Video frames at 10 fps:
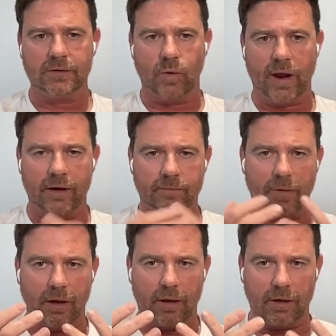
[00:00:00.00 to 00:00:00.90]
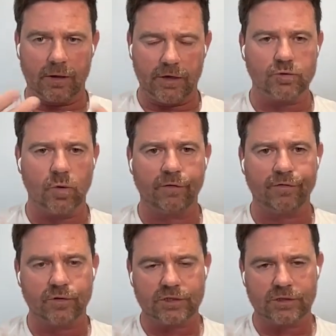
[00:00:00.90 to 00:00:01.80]
We had a, a huge
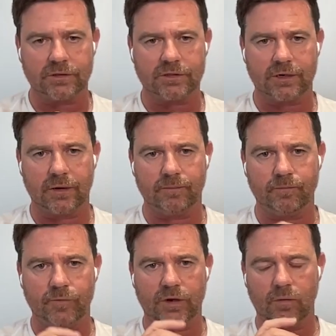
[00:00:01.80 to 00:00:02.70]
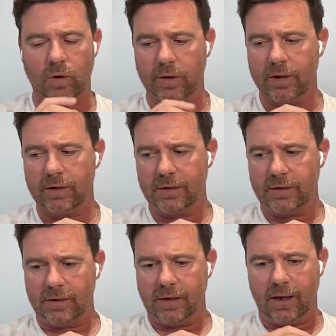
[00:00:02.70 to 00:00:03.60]
workforce, and um, you know we were
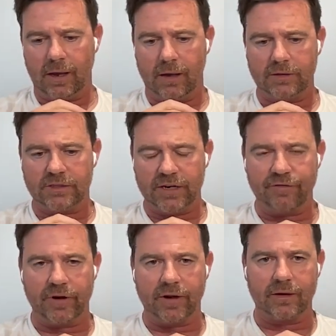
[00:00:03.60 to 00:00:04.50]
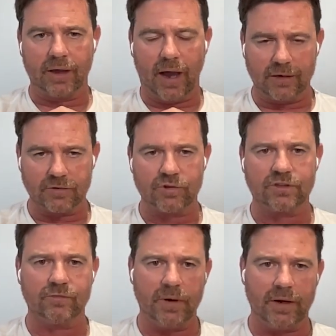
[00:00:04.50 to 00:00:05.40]
uh, delivering hundreds
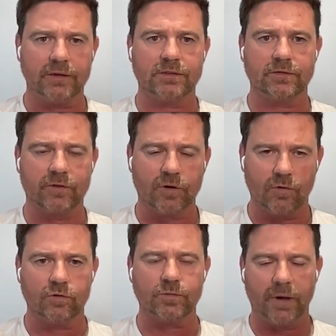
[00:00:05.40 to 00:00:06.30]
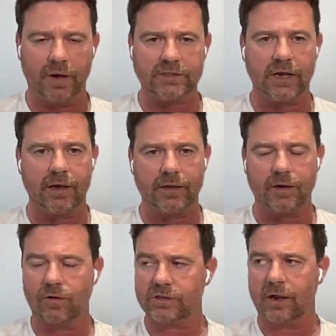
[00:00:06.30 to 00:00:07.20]
of millions of calls per day
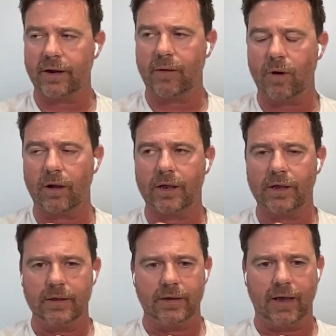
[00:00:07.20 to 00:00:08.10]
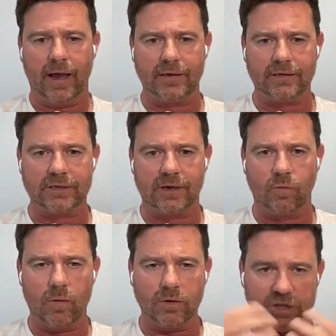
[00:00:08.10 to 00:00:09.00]
across our network and uh,
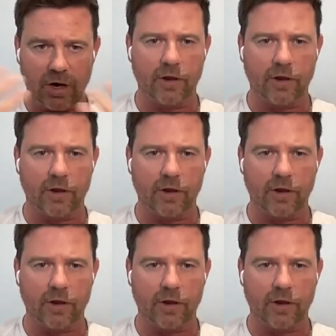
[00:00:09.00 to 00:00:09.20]
we were churning